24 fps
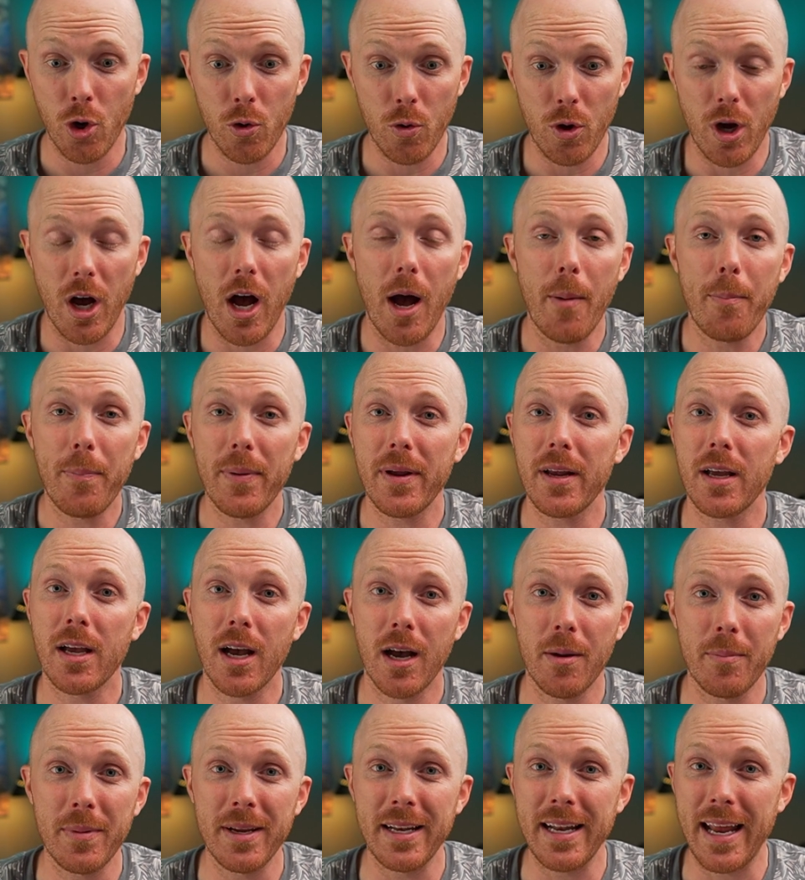Up and
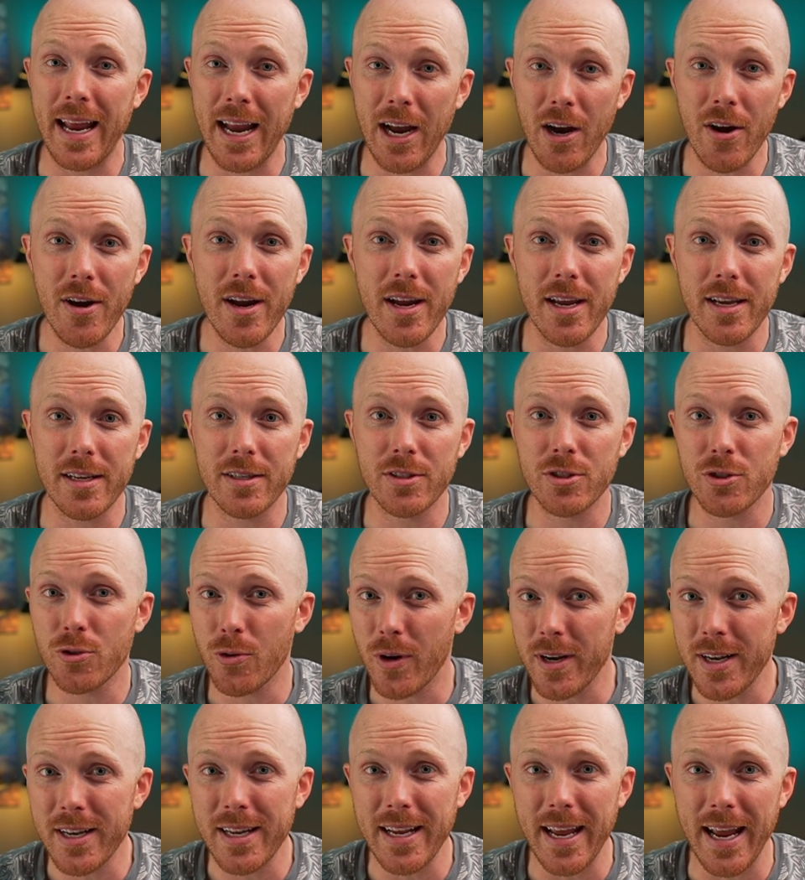coming areas,
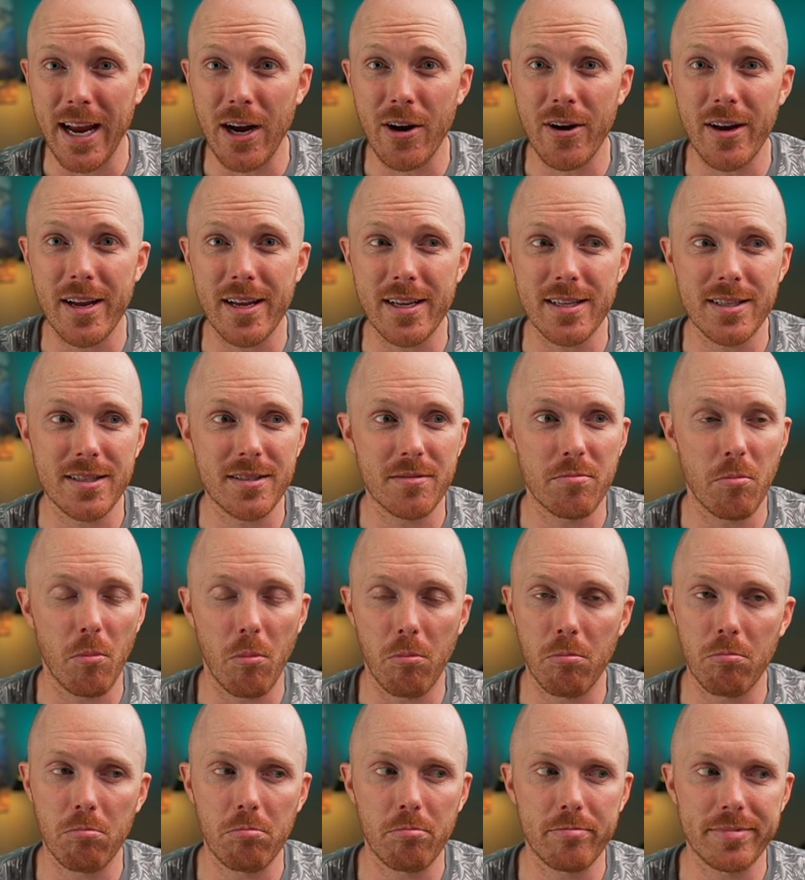trendy areas,
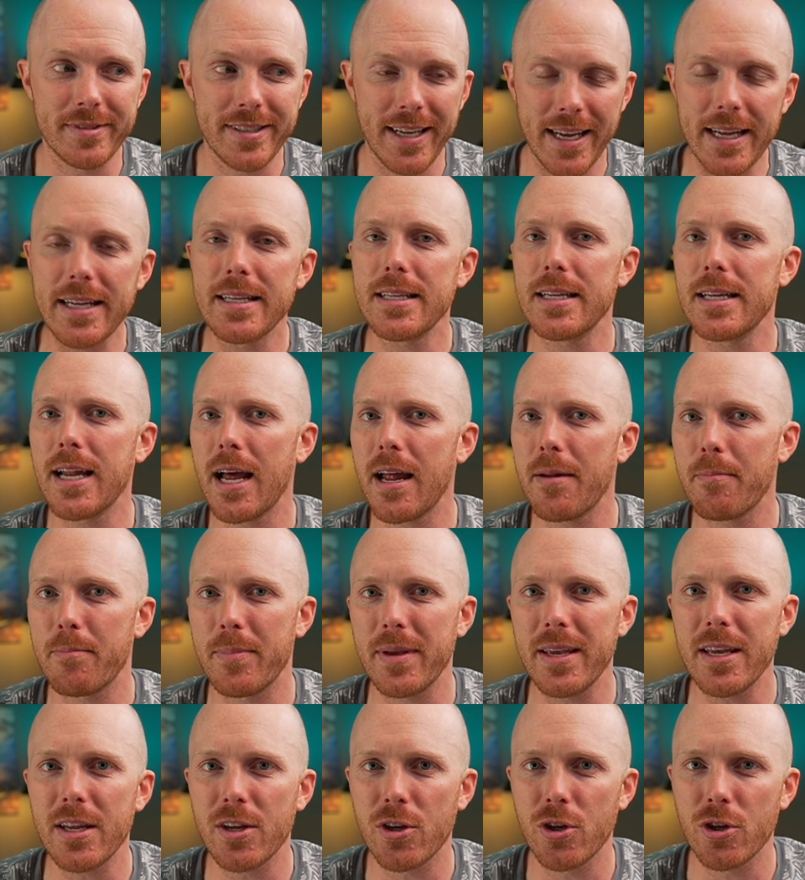tend to not
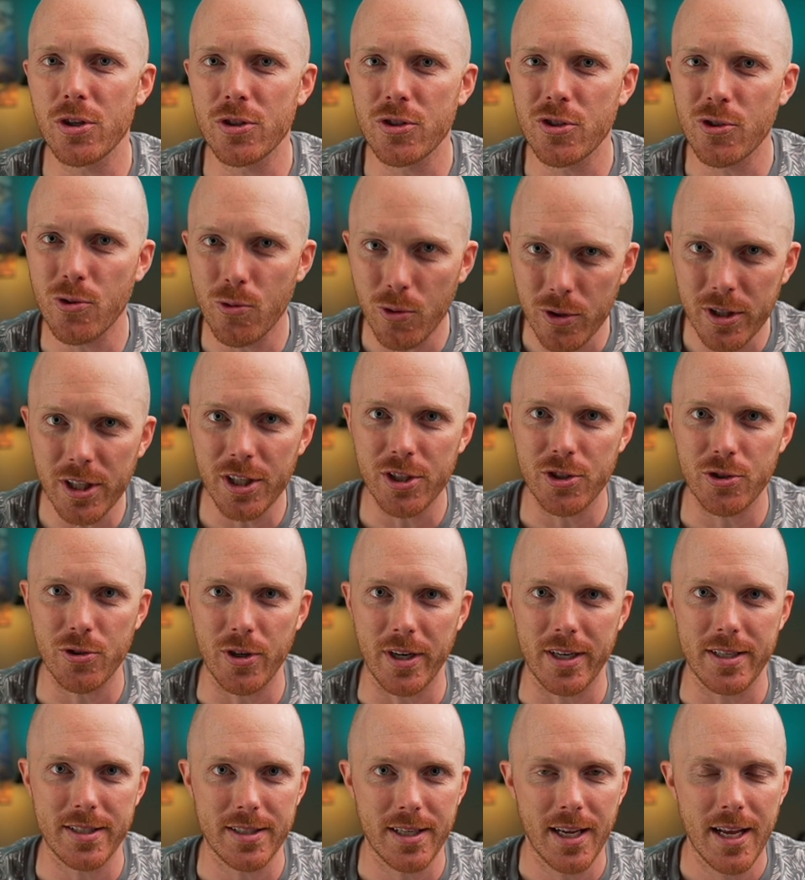be in good school
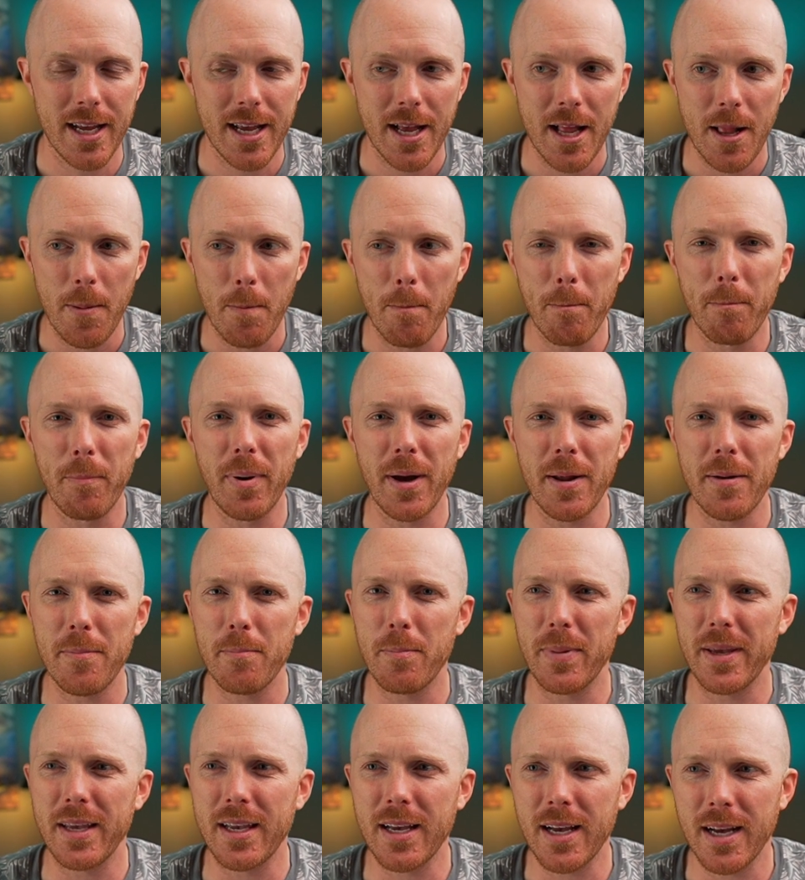districts, but
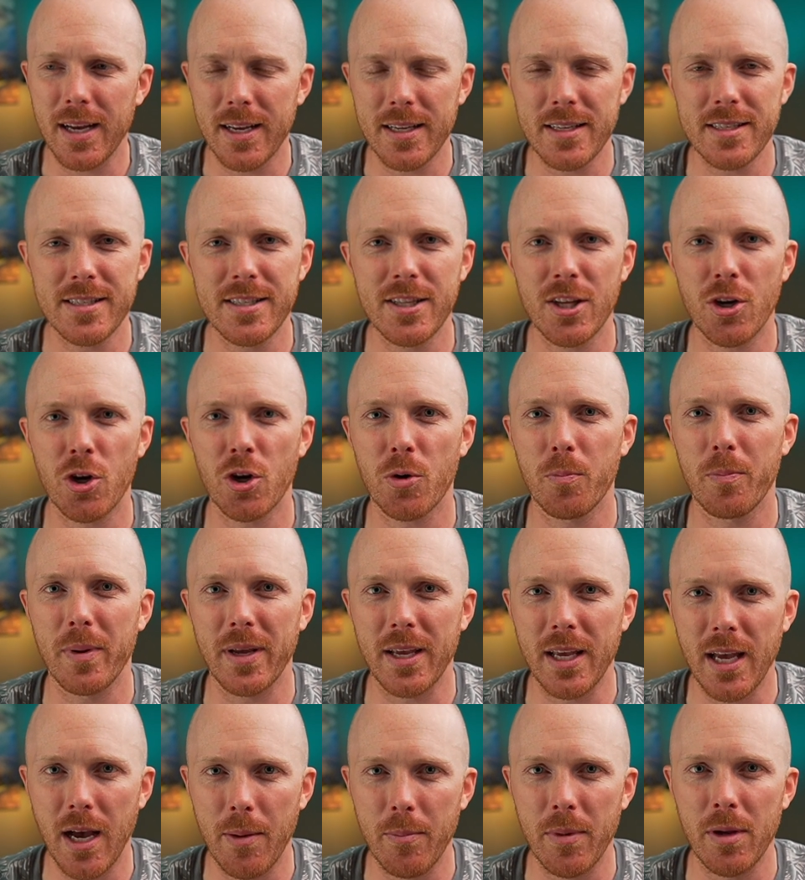because they're
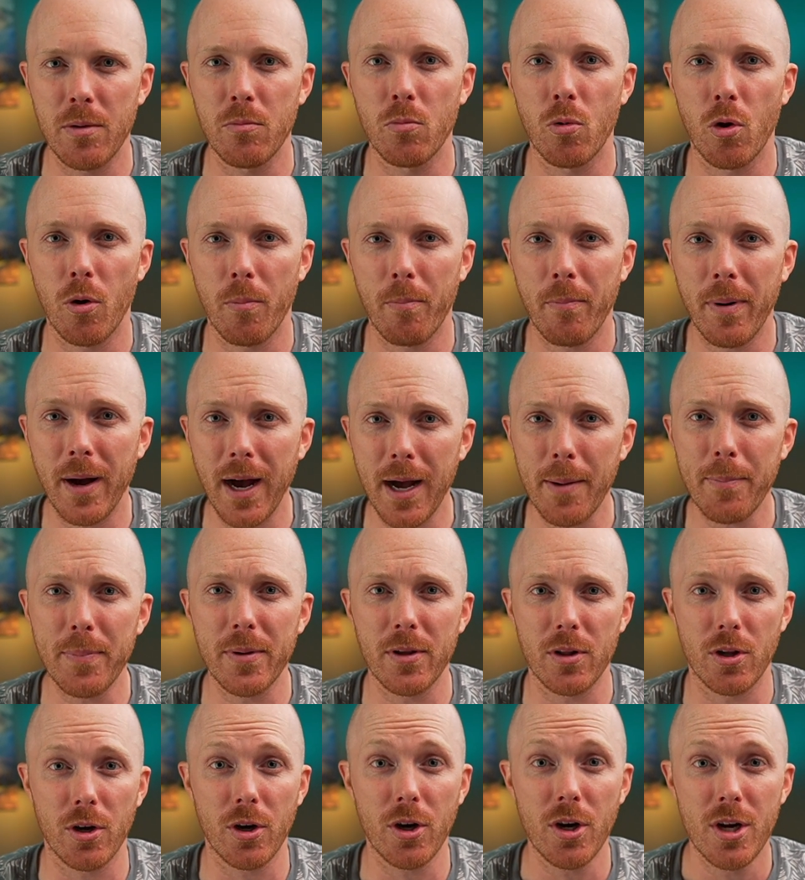becoming more
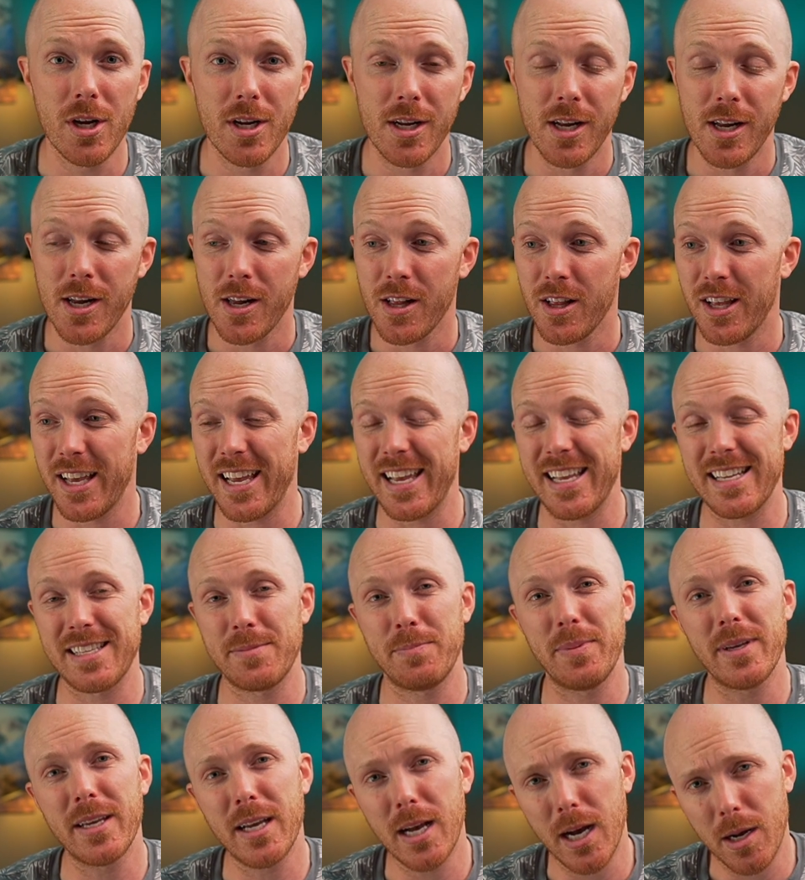popular, it
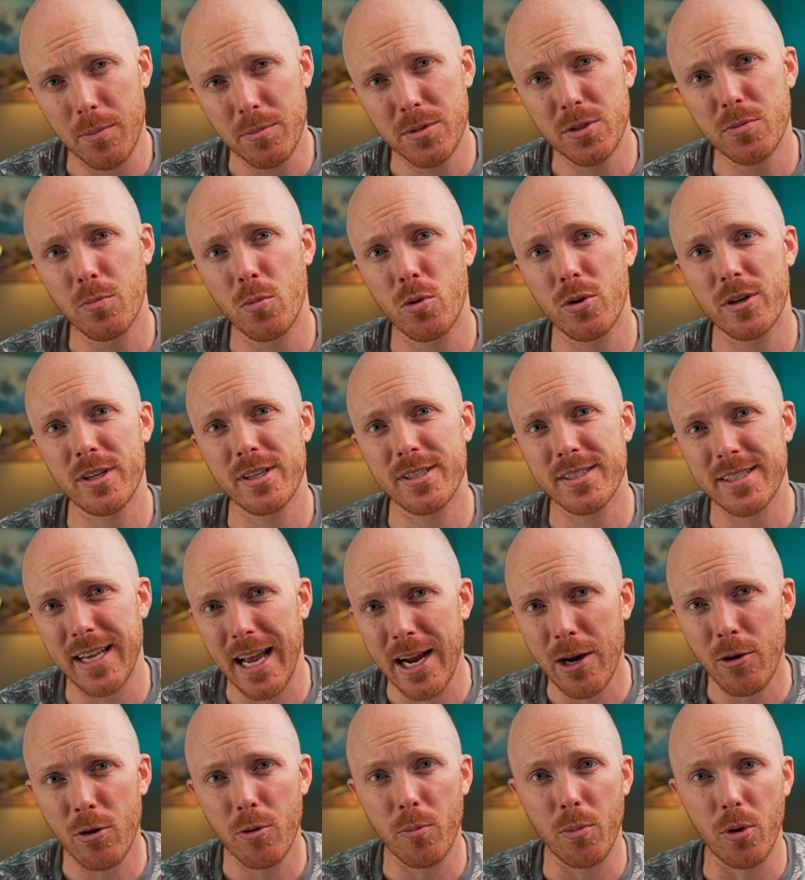becomes more
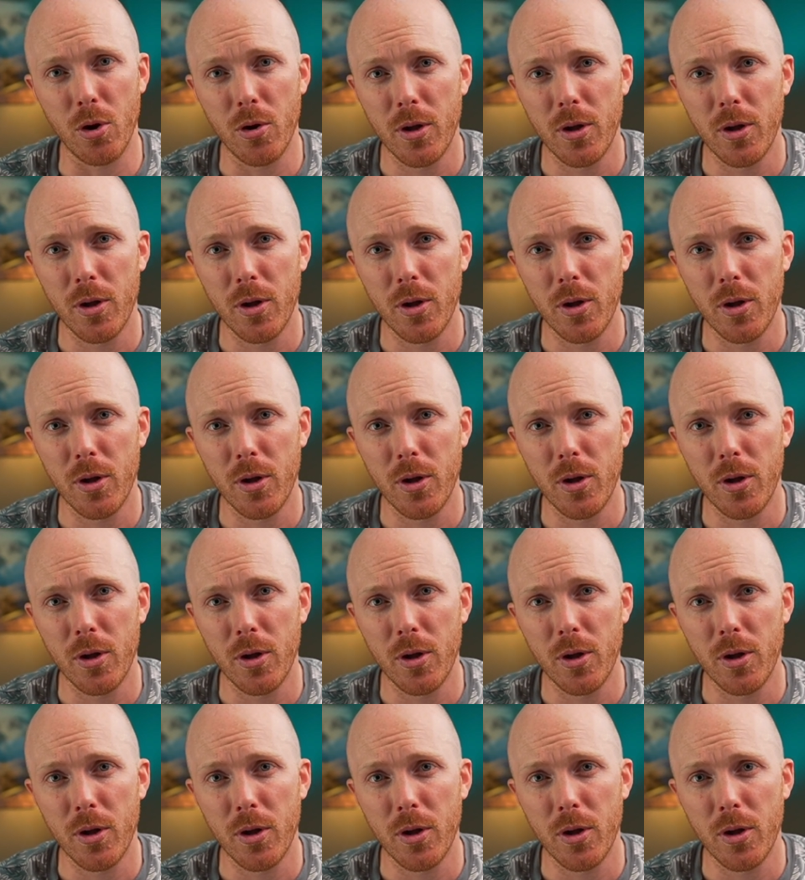desirable.